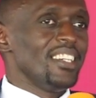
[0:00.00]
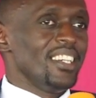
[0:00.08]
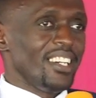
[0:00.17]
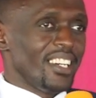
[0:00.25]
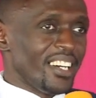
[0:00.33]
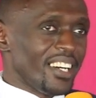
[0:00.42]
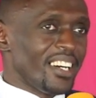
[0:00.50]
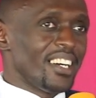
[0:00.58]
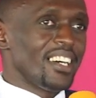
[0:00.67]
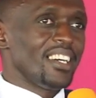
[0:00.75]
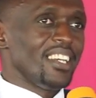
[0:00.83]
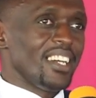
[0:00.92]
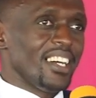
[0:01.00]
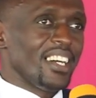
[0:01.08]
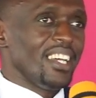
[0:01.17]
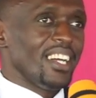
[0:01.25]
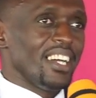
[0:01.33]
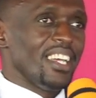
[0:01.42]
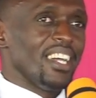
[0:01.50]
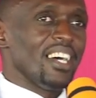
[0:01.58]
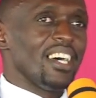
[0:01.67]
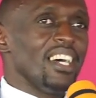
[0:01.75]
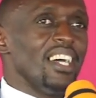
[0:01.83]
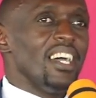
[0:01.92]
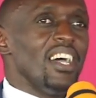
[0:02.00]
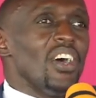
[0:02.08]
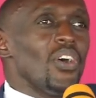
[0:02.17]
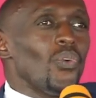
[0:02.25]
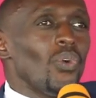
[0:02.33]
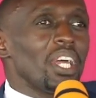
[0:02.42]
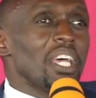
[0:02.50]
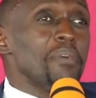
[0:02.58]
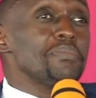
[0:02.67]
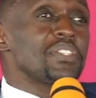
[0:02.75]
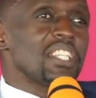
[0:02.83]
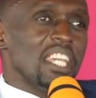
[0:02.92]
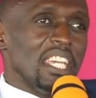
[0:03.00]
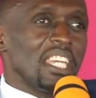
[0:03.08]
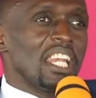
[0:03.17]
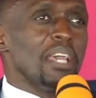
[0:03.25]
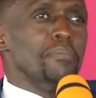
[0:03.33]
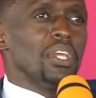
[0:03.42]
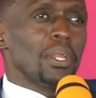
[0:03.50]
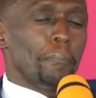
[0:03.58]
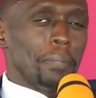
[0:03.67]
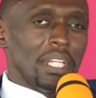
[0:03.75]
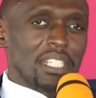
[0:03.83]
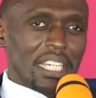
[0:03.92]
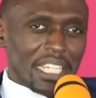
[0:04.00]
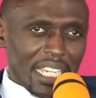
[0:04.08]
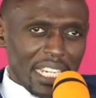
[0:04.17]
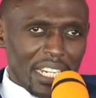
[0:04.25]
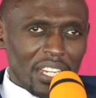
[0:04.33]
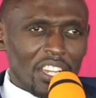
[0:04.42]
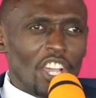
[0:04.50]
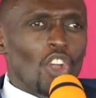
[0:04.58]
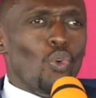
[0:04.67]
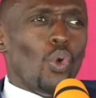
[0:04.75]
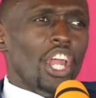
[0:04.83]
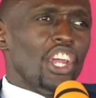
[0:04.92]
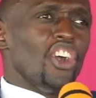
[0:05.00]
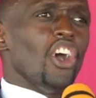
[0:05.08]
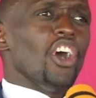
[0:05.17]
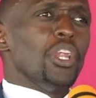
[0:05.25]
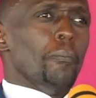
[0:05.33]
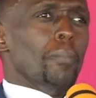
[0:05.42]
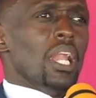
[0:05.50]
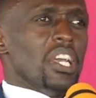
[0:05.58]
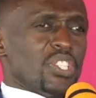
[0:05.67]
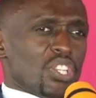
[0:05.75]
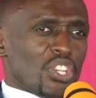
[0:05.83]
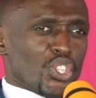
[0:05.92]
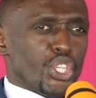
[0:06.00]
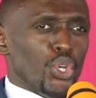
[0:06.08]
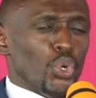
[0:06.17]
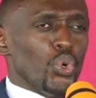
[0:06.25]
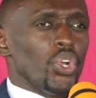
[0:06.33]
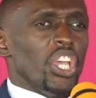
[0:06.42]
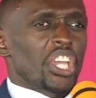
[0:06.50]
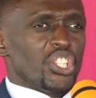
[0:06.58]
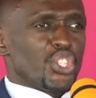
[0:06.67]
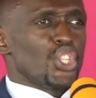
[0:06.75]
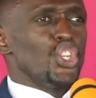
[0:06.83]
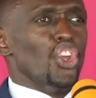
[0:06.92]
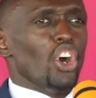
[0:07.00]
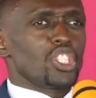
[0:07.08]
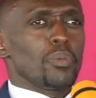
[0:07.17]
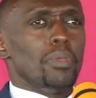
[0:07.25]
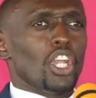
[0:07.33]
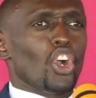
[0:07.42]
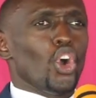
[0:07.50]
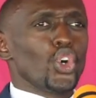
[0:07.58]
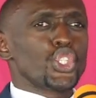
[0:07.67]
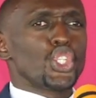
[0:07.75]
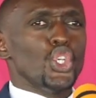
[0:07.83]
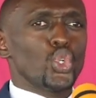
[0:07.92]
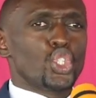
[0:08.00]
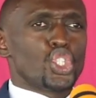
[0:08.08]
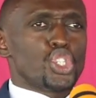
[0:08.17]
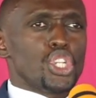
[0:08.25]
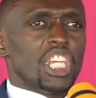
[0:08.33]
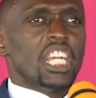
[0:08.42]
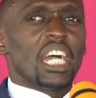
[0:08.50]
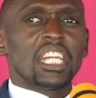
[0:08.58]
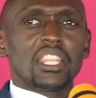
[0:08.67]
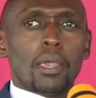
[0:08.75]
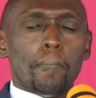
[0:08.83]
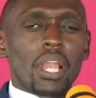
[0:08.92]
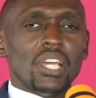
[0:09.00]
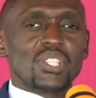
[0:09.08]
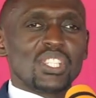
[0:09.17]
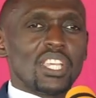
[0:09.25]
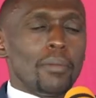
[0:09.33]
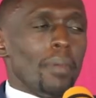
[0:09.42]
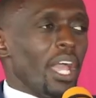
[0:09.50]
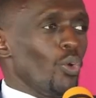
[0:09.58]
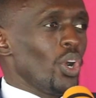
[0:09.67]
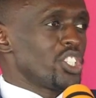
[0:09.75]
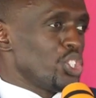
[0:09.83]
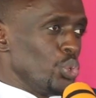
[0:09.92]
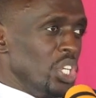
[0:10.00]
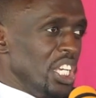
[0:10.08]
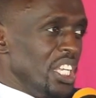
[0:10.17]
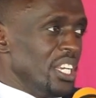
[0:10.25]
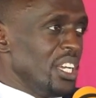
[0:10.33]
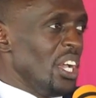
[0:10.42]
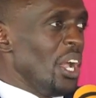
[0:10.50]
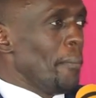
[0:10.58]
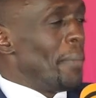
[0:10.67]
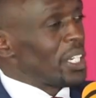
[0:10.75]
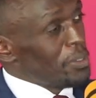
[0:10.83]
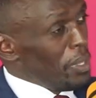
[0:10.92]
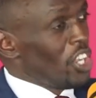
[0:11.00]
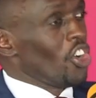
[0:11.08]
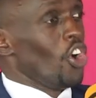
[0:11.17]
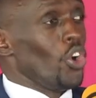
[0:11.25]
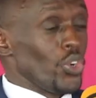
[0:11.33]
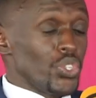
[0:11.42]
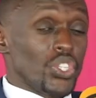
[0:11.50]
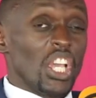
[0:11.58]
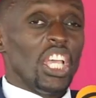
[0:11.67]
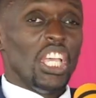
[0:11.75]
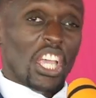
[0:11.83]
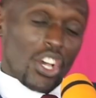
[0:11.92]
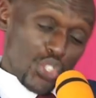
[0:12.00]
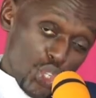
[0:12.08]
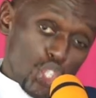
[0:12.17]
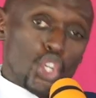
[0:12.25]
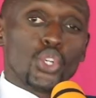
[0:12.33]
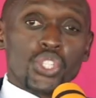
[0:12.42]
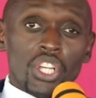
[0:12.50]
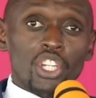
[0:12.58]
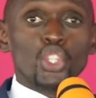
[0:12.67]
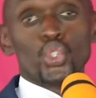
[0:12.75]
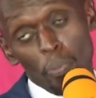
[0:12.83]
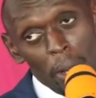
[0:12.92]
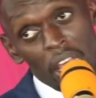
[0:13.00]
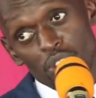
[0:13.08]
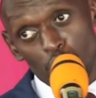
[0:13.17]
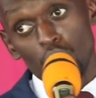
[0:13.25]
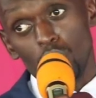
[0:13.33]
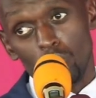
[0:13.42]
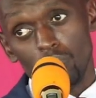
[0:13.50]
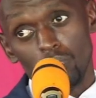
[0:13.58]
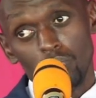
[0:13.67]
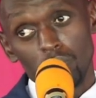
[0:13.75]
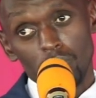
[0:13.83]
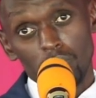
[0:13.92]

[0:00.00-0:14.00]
Yeah. What I'm saying, let me repeat again. When God blesses you, it's not because you triggered the blessing by what you did, but because he has chosen to bless you.